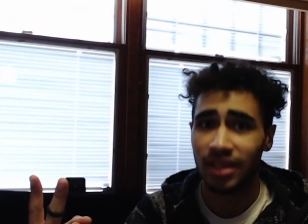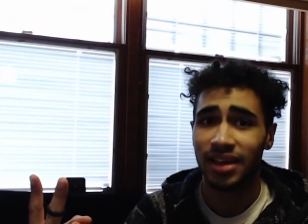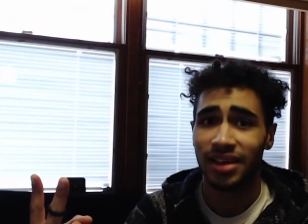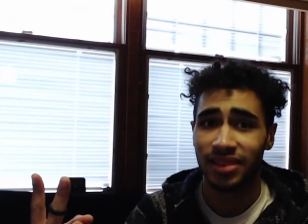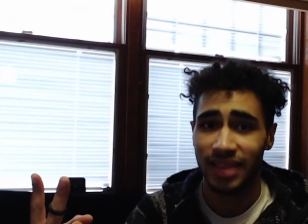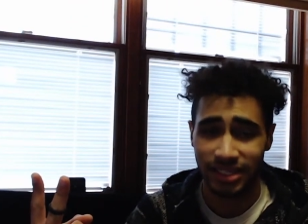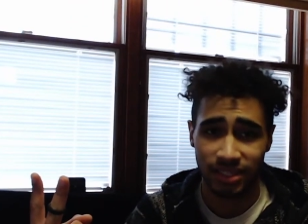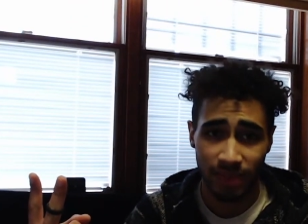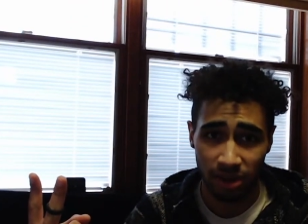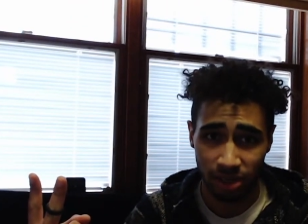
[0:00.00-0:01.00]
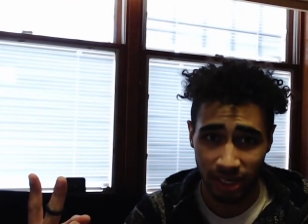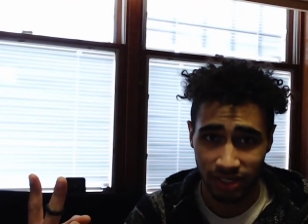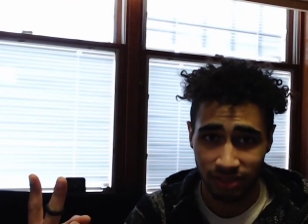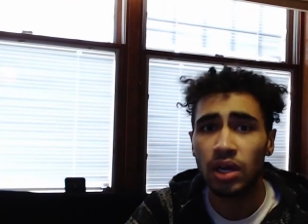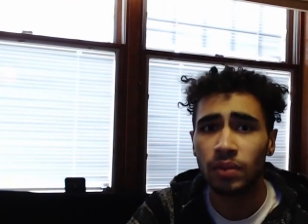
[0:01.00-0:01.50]
That's about it.
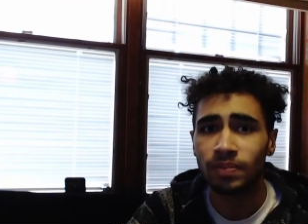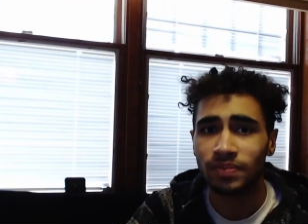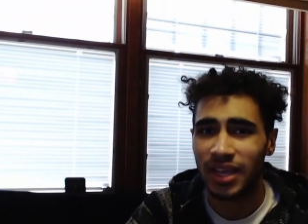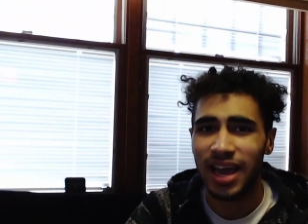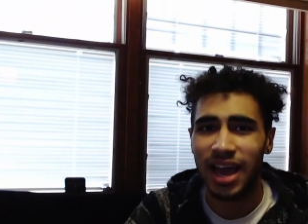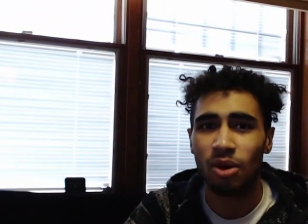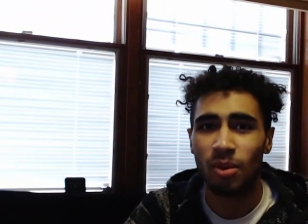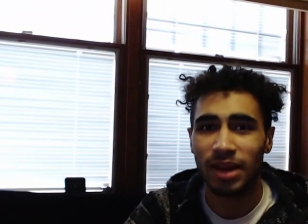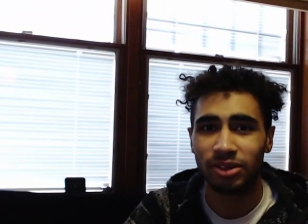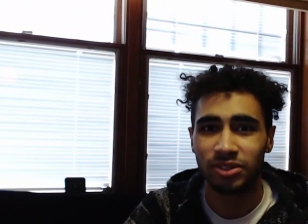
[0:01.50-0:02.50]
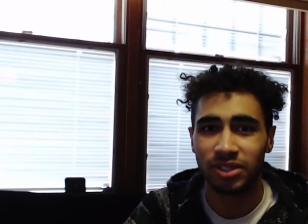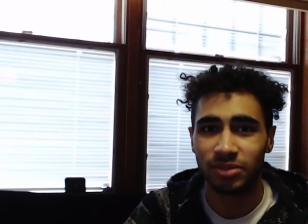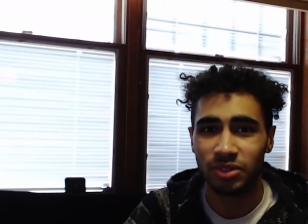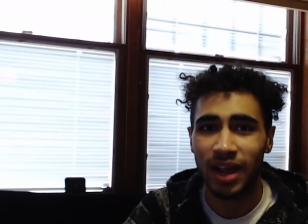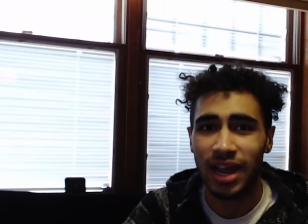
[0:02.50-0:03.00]
So, how about you
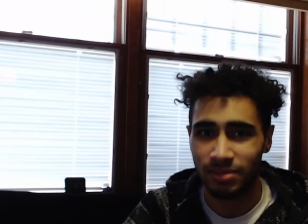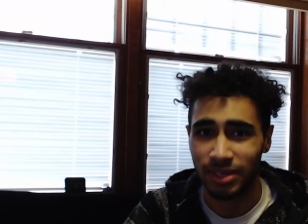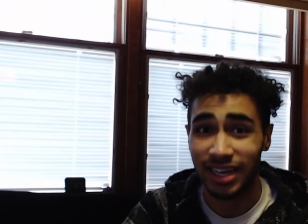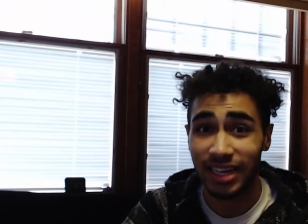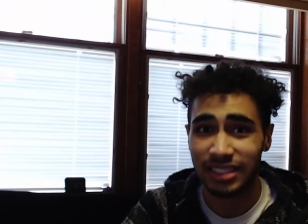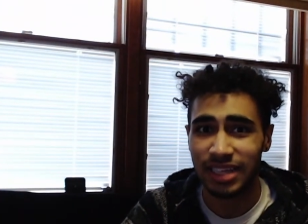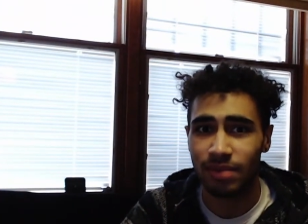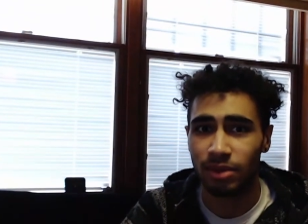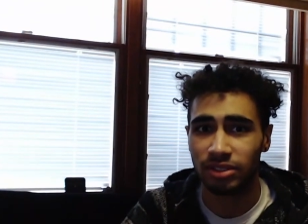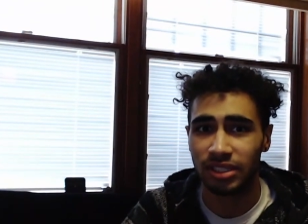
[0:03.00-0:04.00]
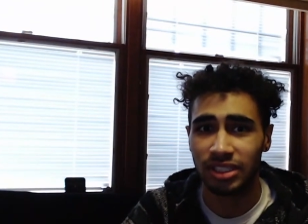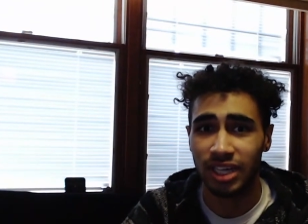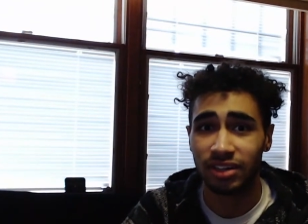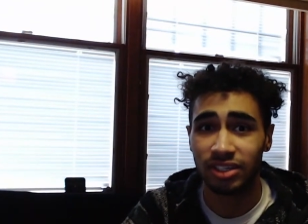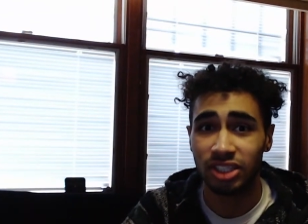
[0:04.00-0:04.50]
subscribe, and next time I'll teach you
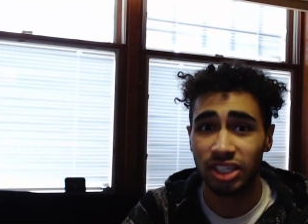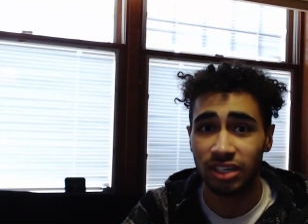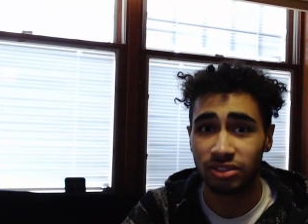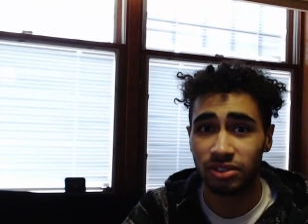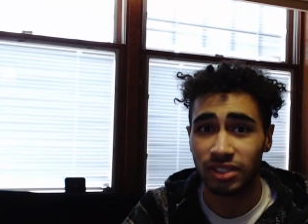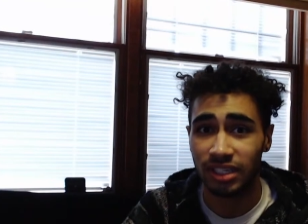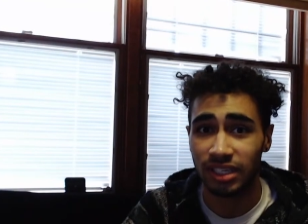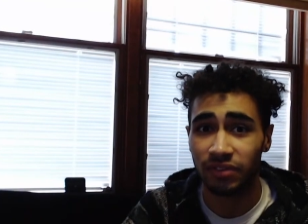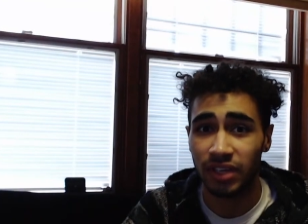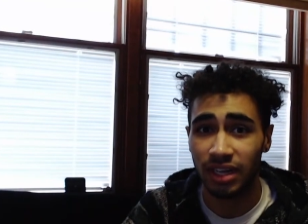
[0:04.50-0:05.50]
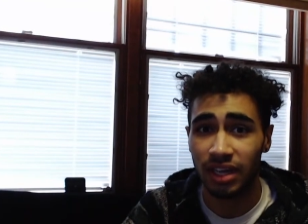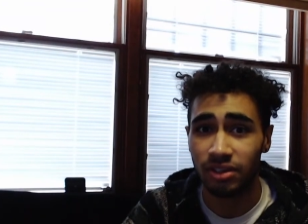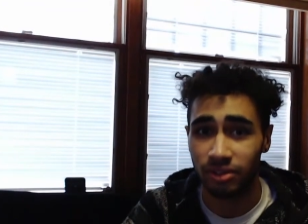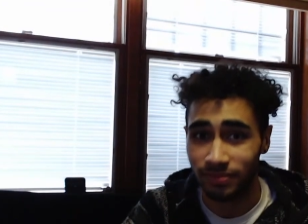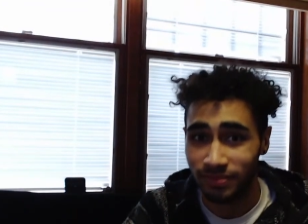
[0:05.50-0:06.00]
how to cheat on your significant
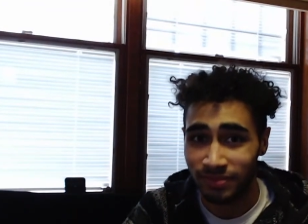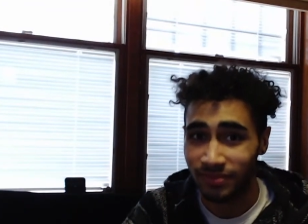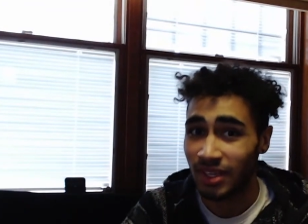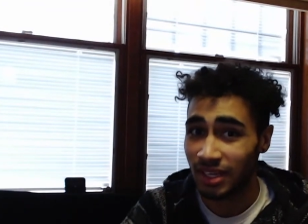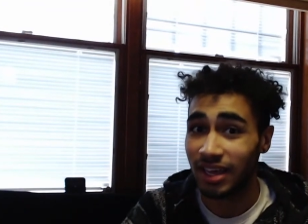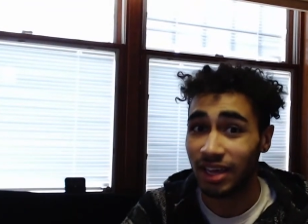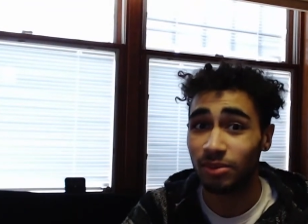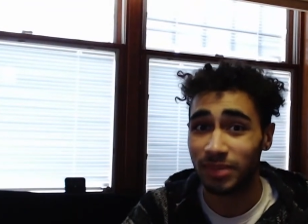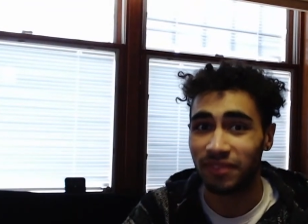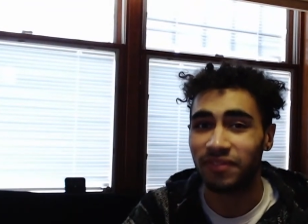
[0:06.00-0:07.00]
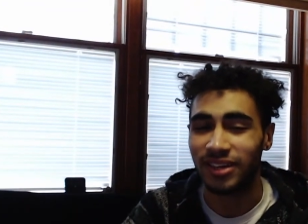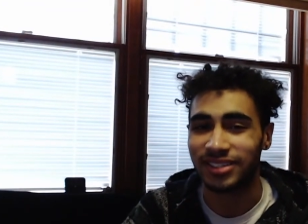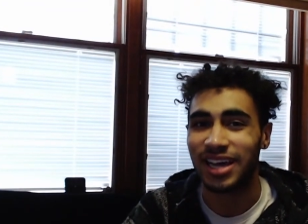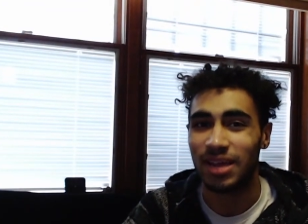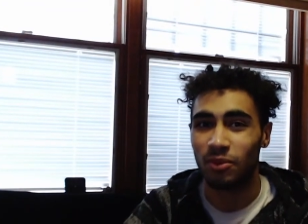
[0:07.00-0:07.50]
other. That'll be a fun
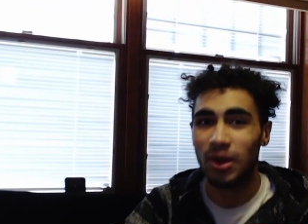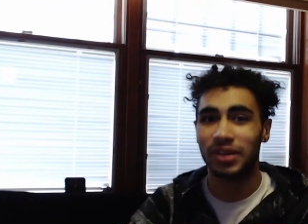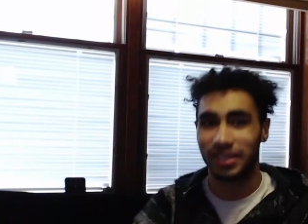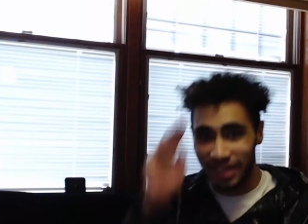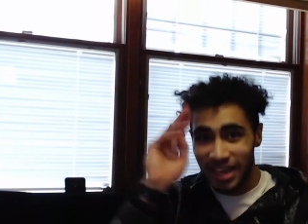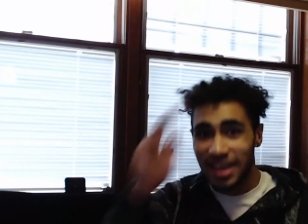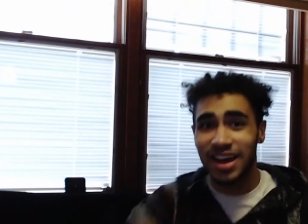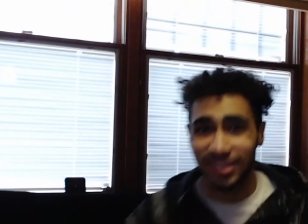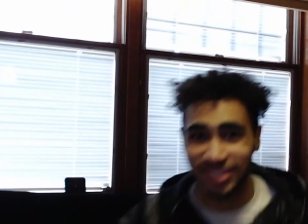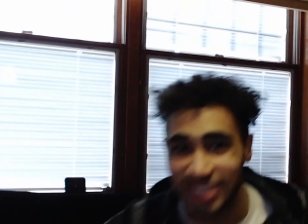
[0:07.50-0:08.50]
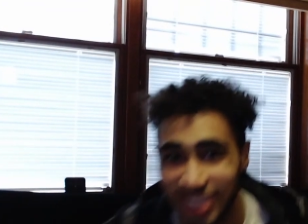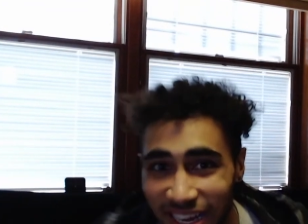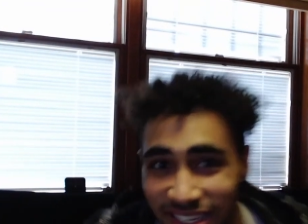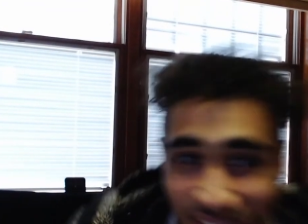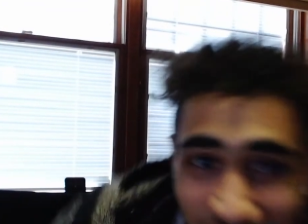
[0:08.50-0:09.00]
time, won't it? I'll see you
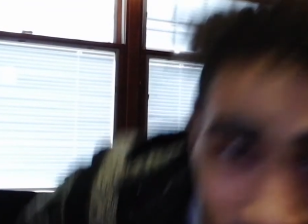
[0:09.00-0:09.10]
guys later.